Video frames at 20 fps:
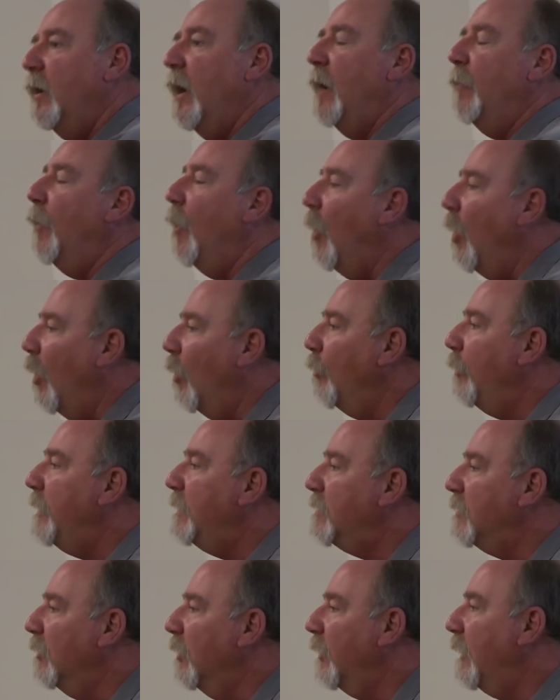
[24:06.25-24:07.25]
I'm
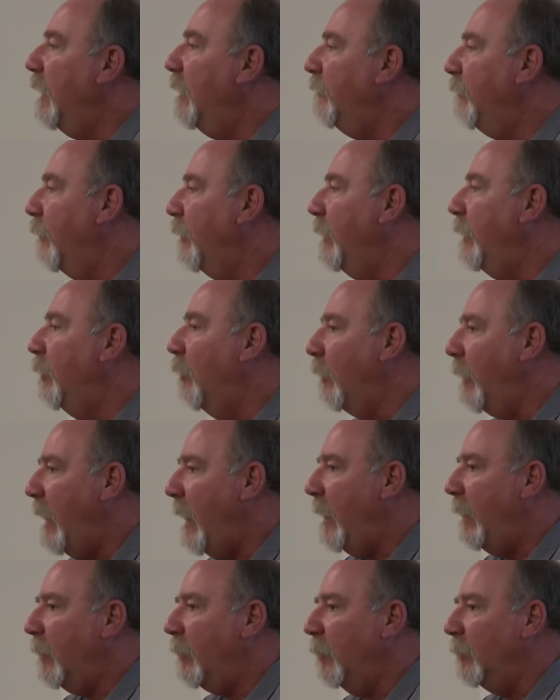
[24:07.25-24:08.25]
always looking for the
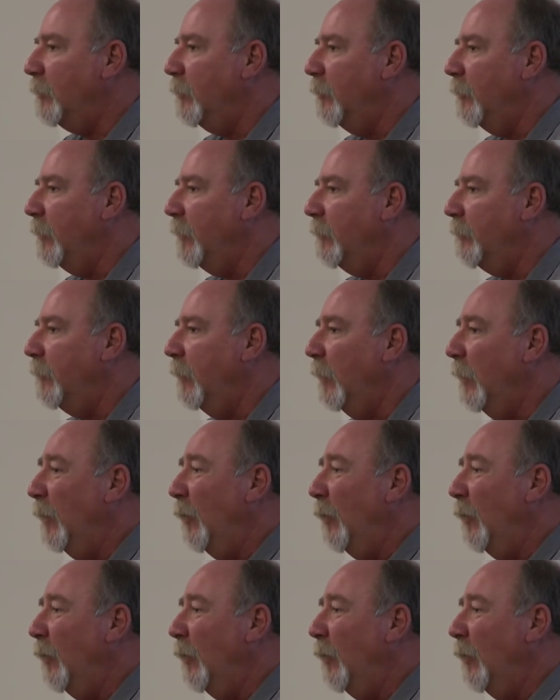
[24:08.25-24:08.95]
organic alternative.